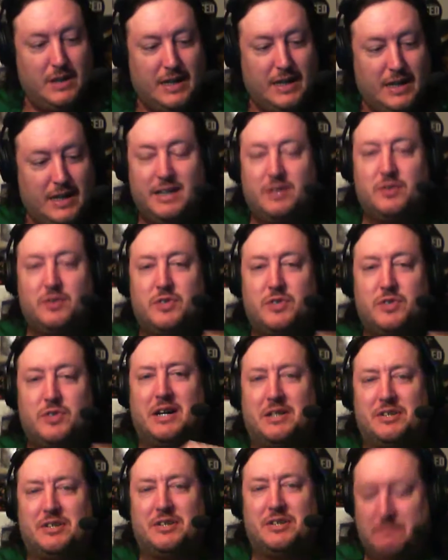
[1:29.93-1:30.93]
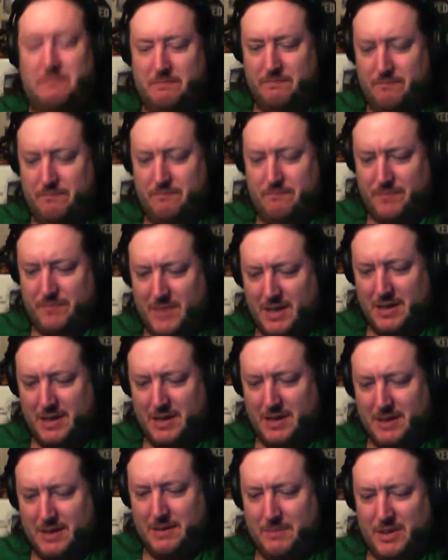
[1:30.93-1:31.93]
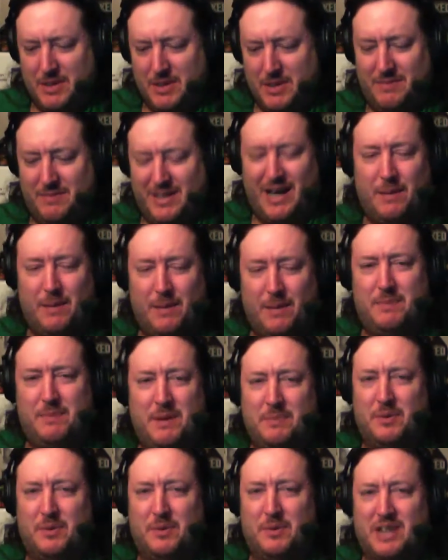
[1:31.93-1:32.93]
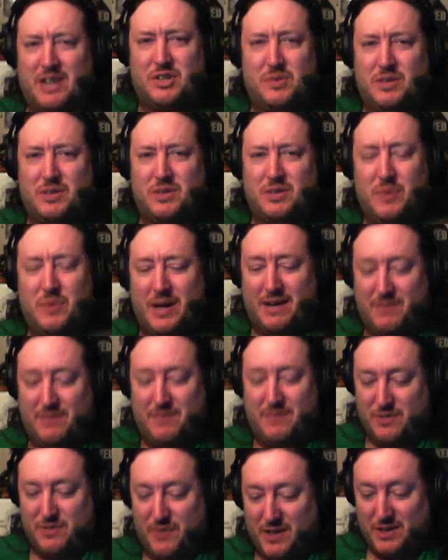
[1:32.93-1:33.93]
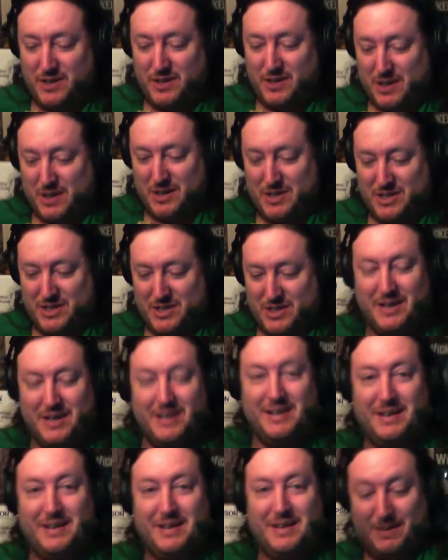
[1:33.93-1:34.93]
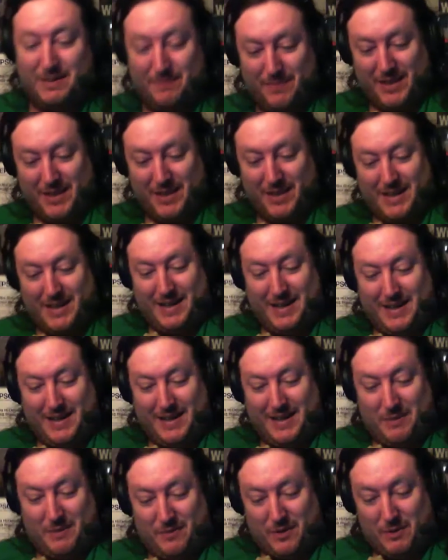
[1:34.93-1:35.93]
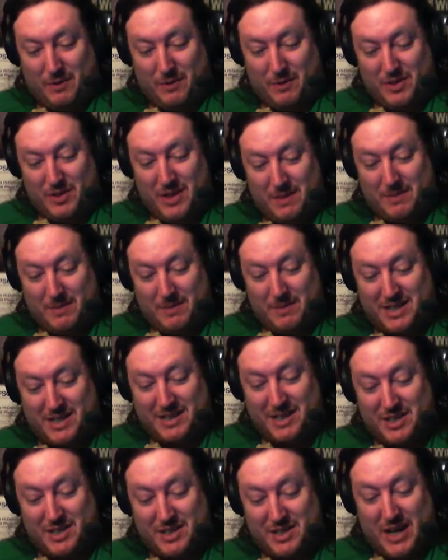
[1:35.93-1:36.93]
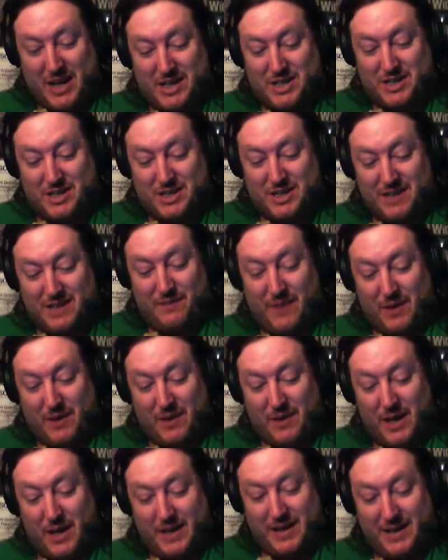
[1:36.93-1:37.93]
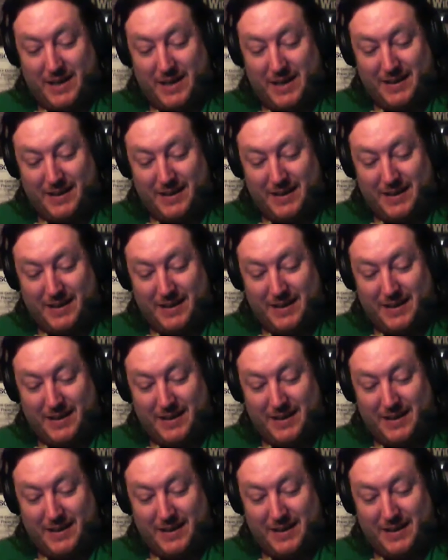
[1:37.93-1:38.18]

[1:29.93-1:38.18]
I like those odds. But how many people actually do have these fun cards? Well, before we do the unboxing, let's scratch to see if I won.